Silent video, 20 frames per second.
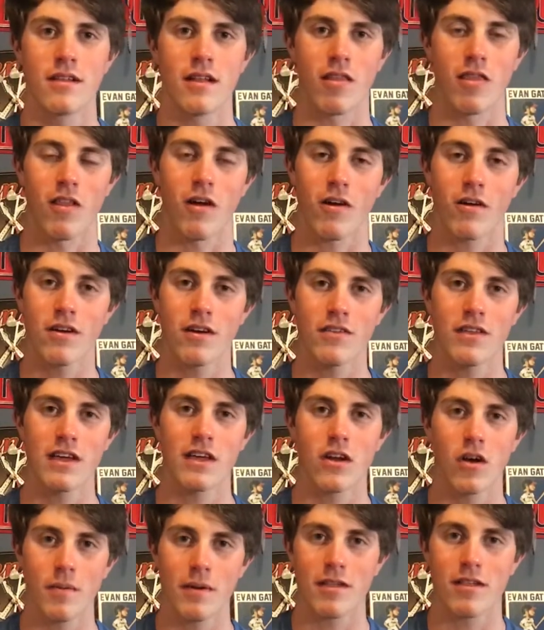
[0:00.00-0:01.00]
learned the
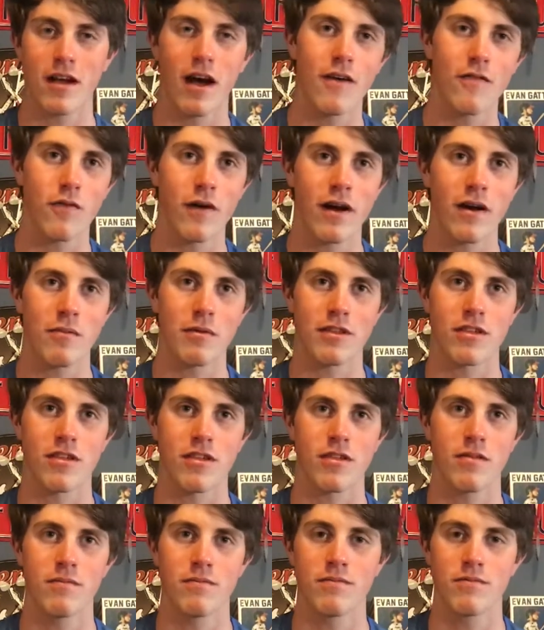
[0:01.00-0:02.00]
Adobe software, which
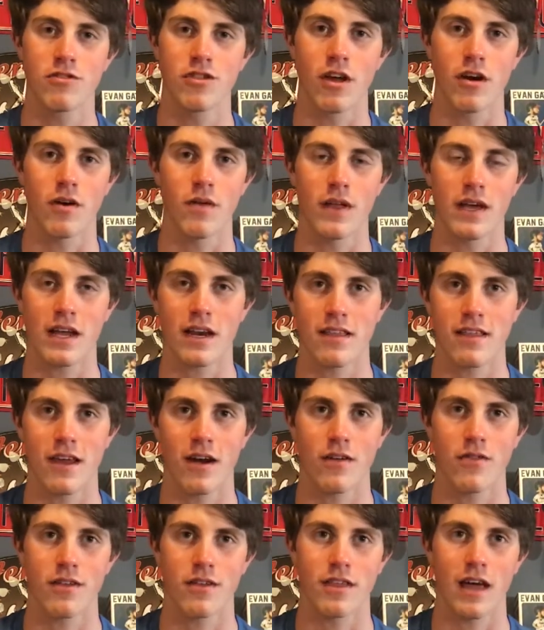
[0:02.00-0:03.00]
is generally
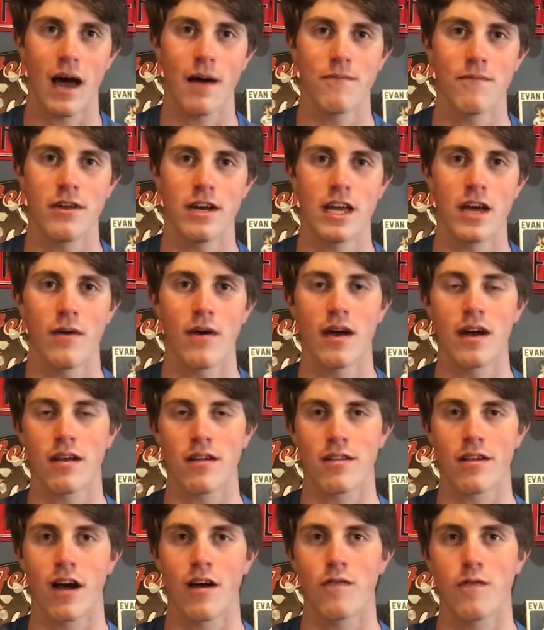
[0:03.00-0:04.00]
considered the top video editing
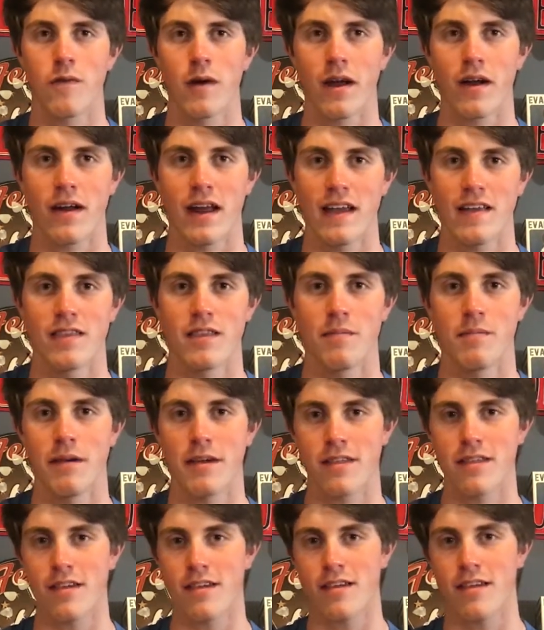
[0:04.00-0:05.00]
software in the
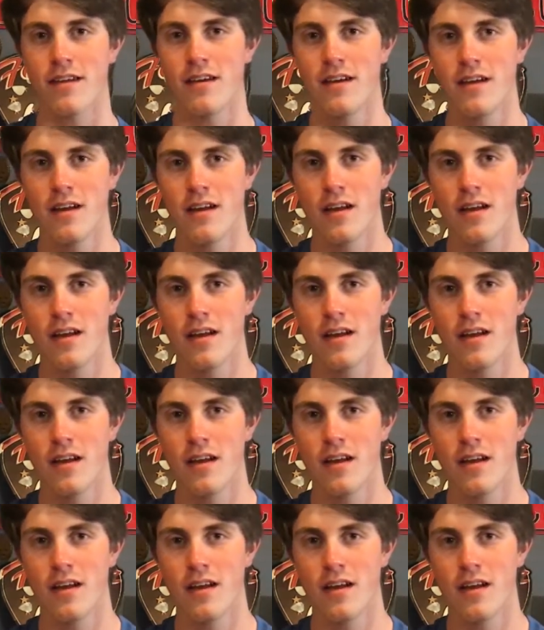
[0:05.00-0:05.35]
business,